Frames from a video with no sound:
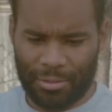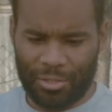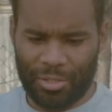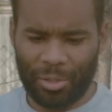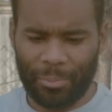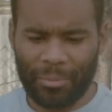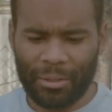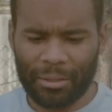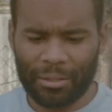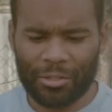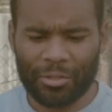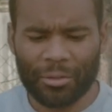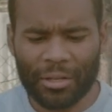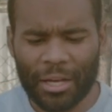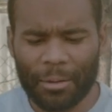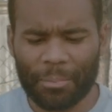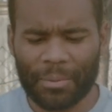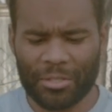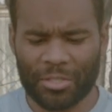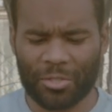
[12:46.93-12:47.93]
Do, me, do
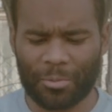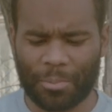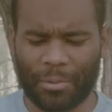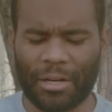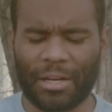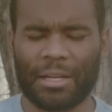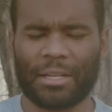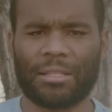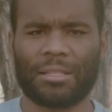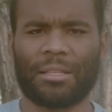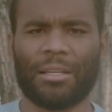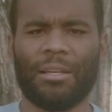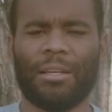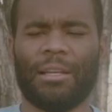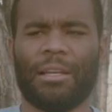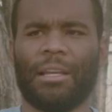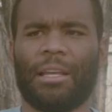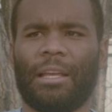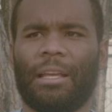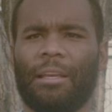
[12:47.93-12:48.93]
not be surprised
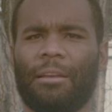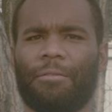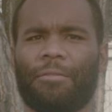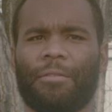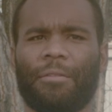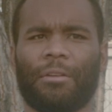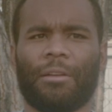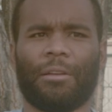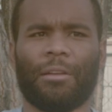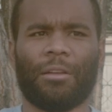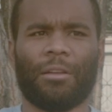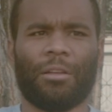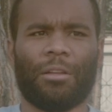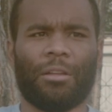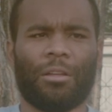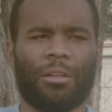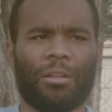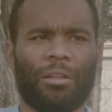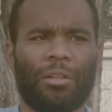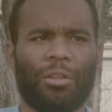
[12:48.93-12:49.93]
if
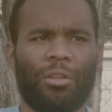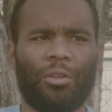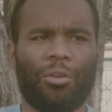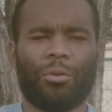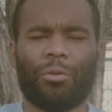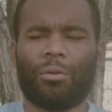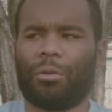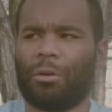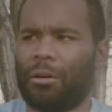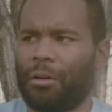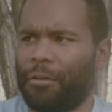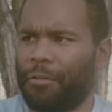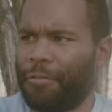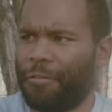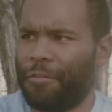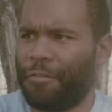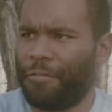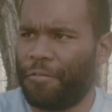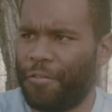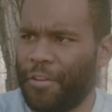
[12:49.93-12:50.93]
you're
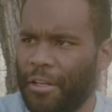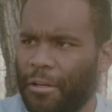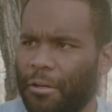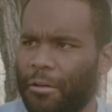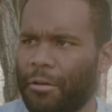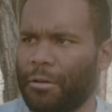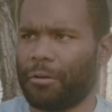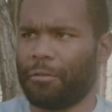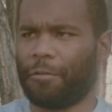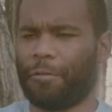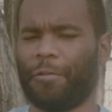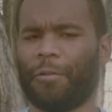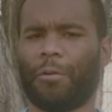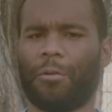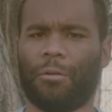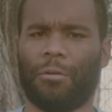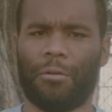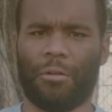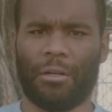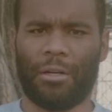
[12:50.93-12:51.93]

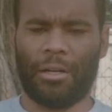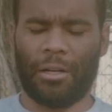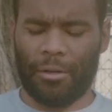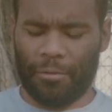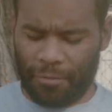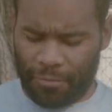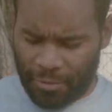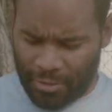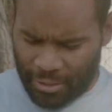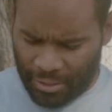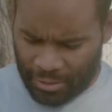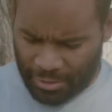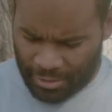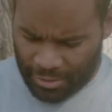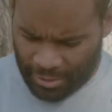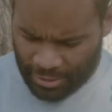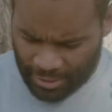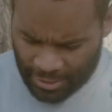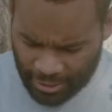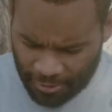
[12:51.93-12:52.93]
fearful of
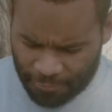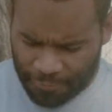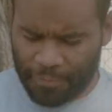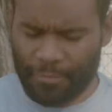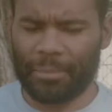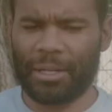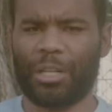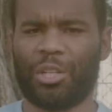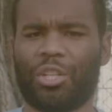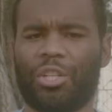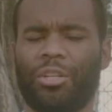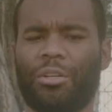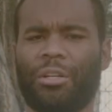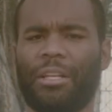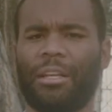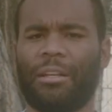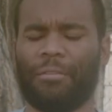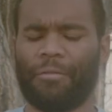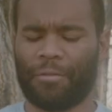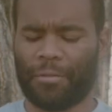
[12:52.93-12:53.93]
the information you're
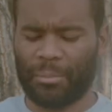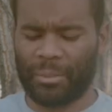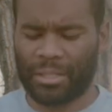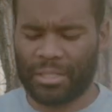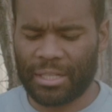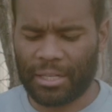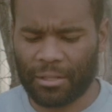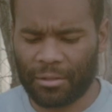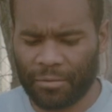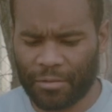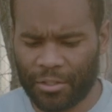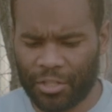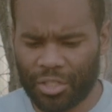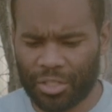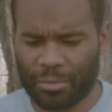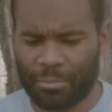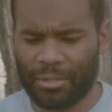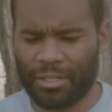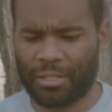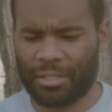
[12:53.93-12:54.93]
getting from the
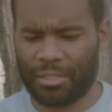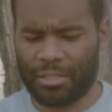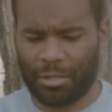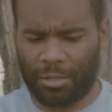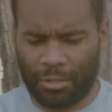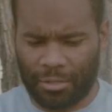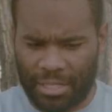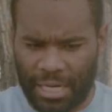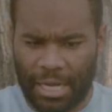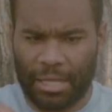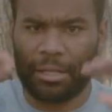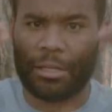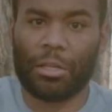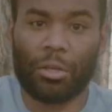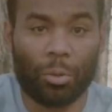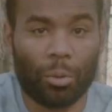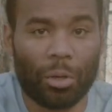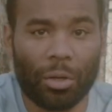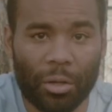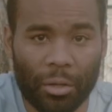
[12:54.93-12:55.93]
television because they're telling
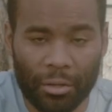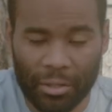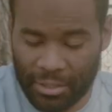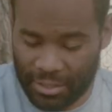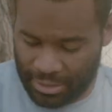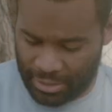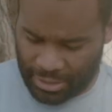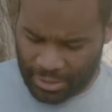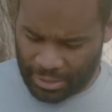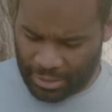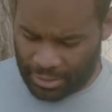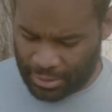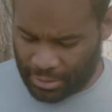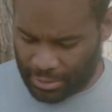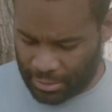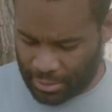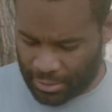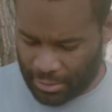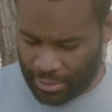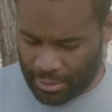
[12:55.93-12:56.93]
you all these
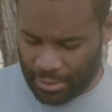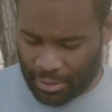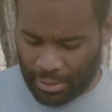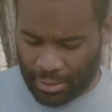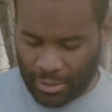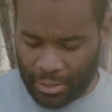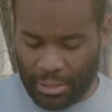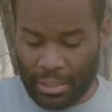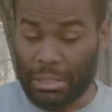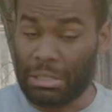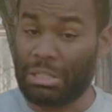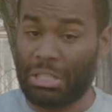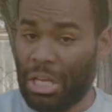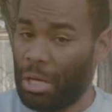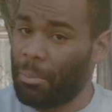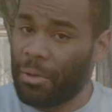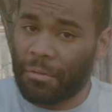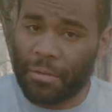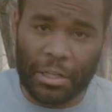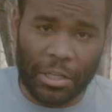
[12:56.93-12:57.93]
things.
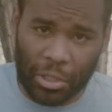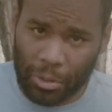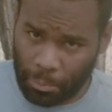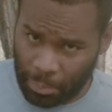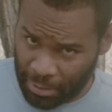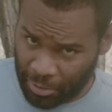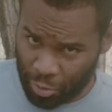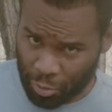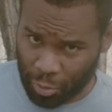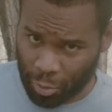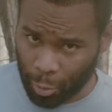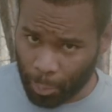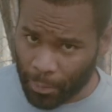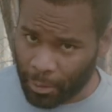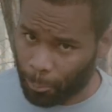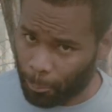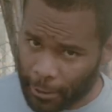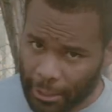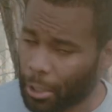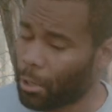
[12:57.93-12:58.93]
Some of it could be true,
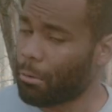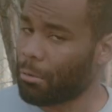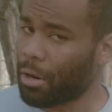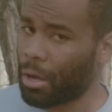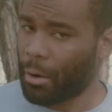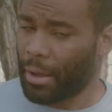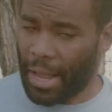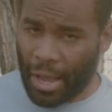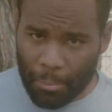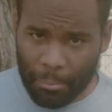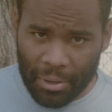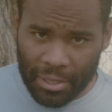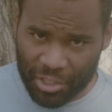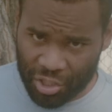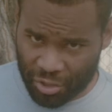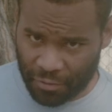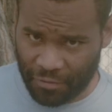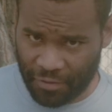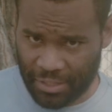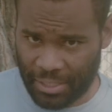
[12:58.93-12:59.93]
but we don't know how
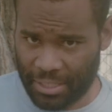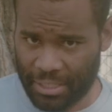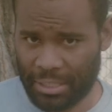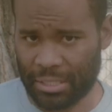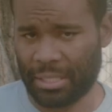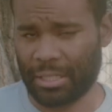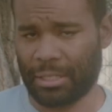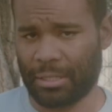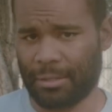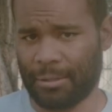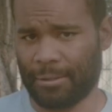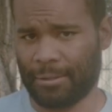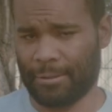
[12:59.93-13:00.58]
much of it is.